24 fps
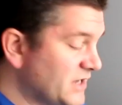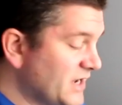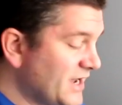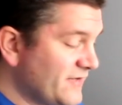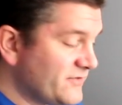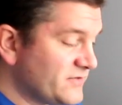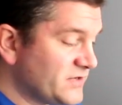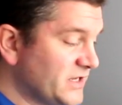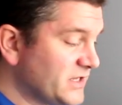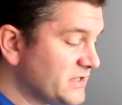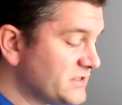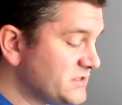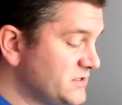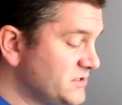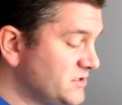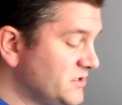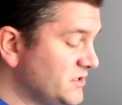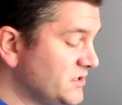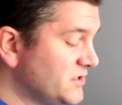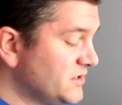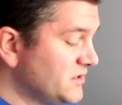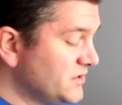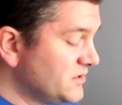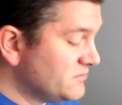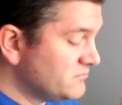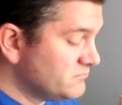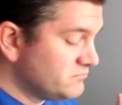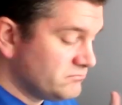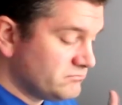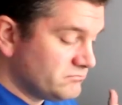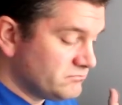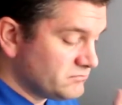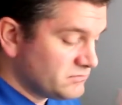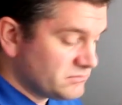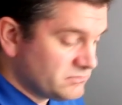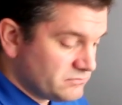I haven't had to
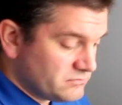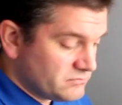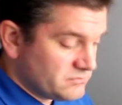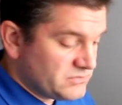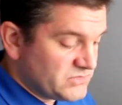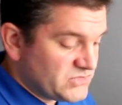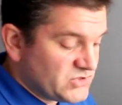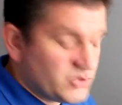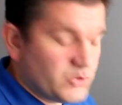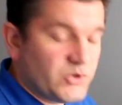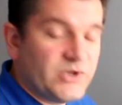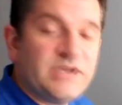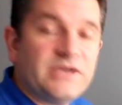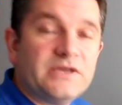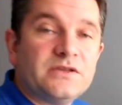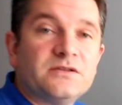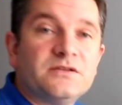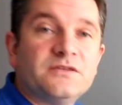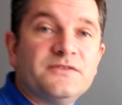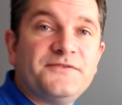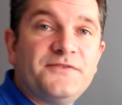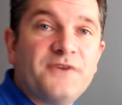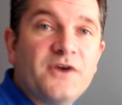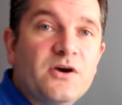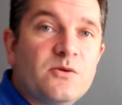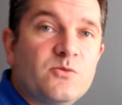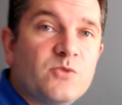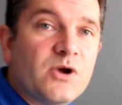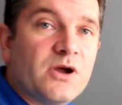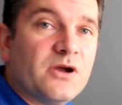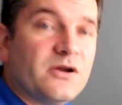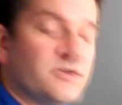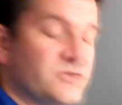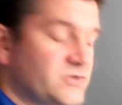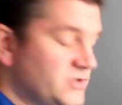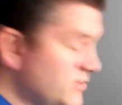tweak the
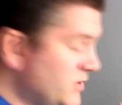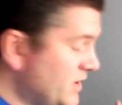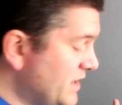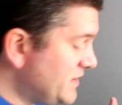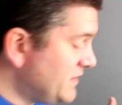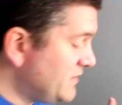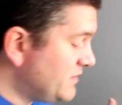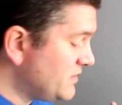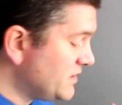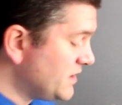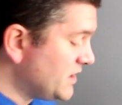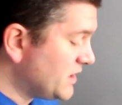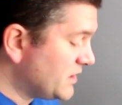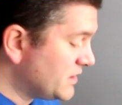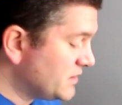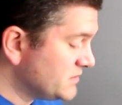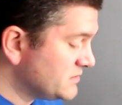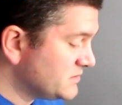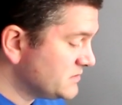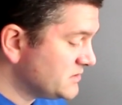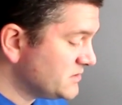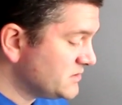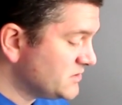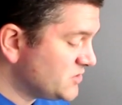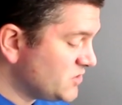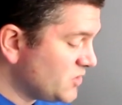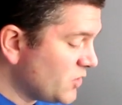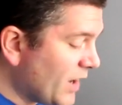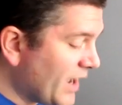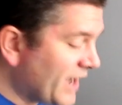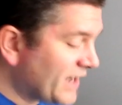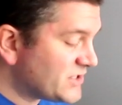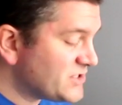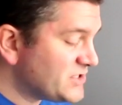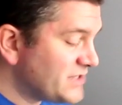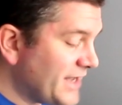firmware or do anything to
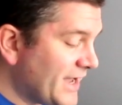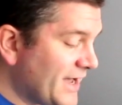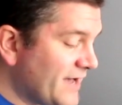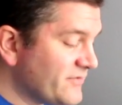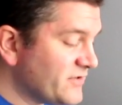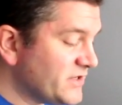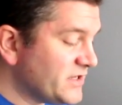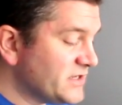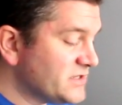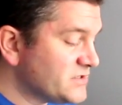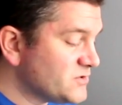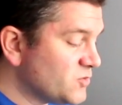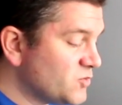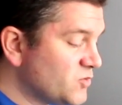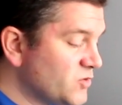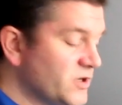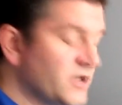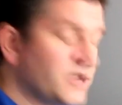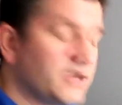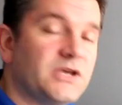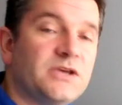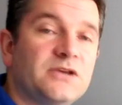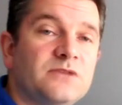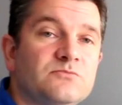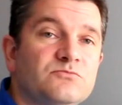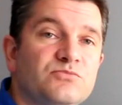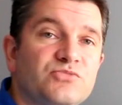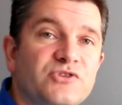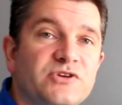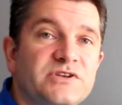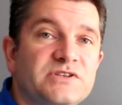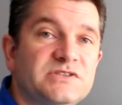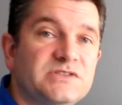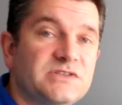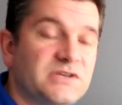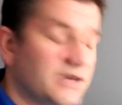actually have it as a working
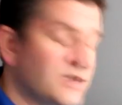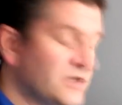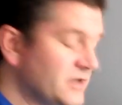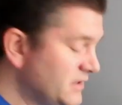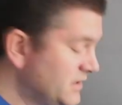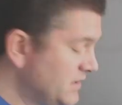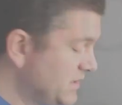printer.